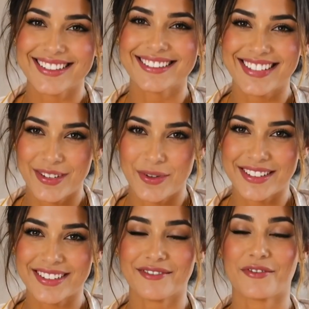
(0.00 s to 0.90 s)

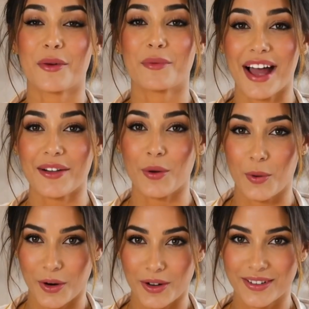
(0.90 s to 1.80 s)
secrets from around the
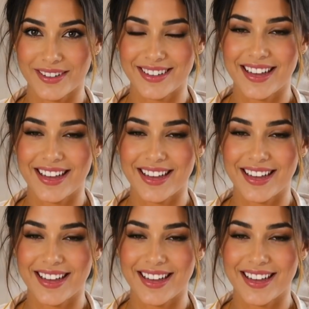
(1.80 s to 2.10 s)
world.